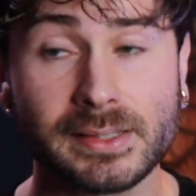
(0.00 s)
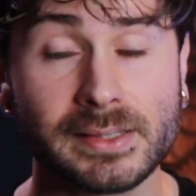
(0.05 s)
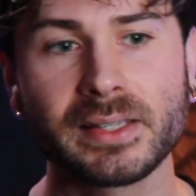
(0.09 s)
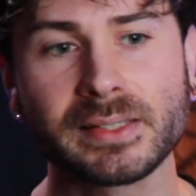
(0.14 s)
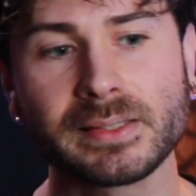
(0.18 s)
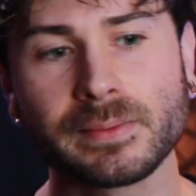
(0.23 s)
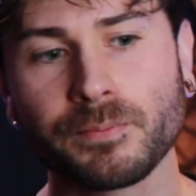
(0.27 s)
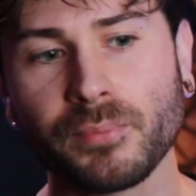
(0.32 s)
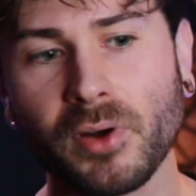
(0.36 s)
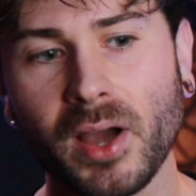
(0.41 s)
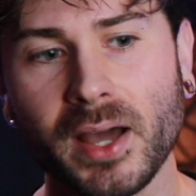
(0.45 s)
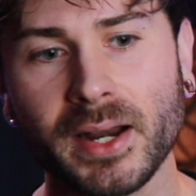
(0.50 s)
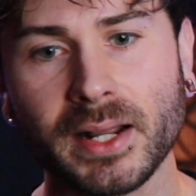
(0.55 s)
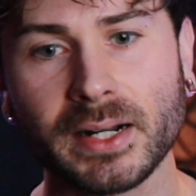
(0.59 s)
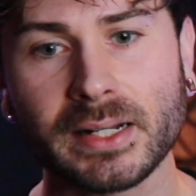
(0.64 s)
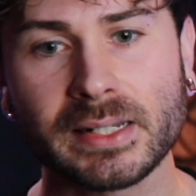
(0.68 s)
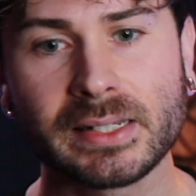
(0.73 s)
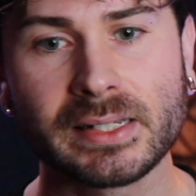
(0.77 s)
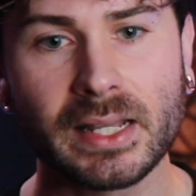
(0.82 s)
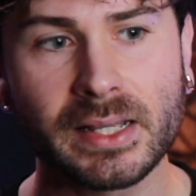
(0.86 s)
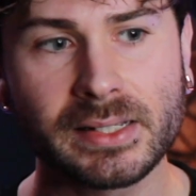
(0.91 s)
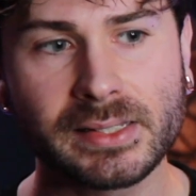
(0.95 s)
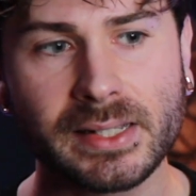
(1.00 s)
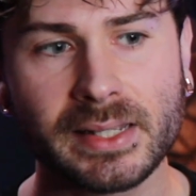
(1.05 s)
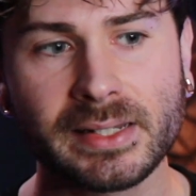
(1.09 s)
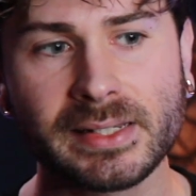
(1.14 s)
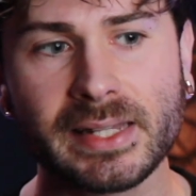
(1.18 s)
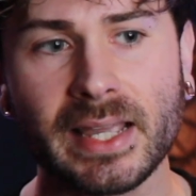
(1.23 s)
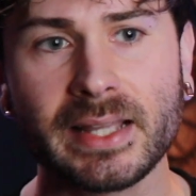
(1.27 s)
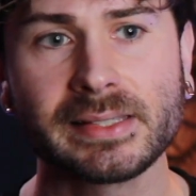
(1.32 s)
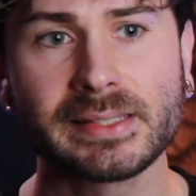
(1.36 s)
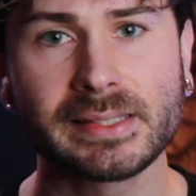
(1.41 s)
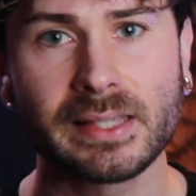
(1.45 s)
This product does
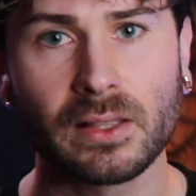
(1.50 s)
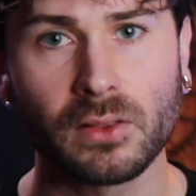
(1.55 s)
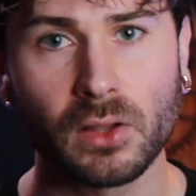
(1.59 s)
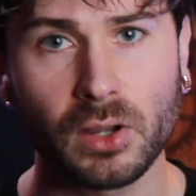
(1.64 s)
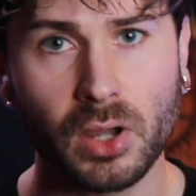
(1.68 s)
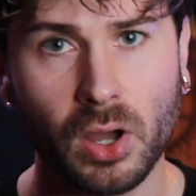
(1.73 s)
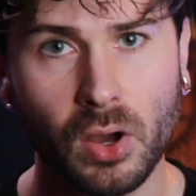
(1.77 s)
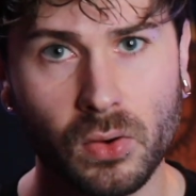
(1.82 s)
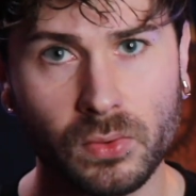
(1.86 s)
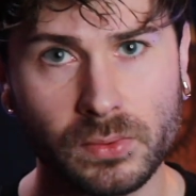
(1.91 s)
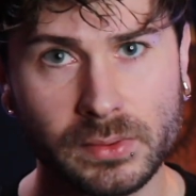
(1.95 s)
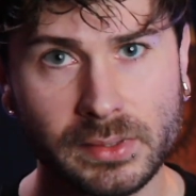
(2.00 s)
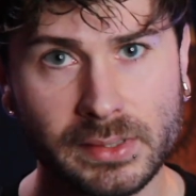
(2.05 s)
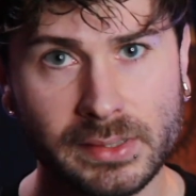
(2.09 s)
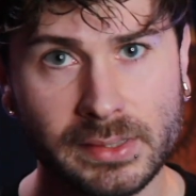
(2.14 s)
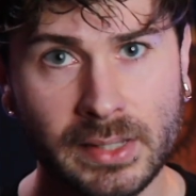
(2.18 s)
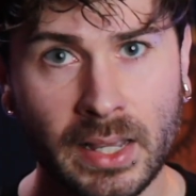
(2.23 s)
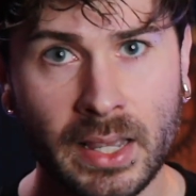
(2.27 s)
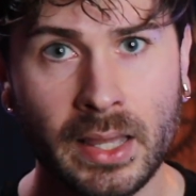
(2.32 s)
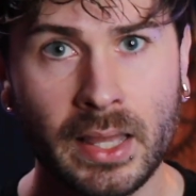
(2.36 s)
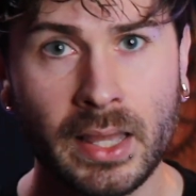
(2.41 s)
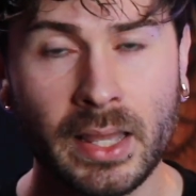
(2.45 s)
contain silicones.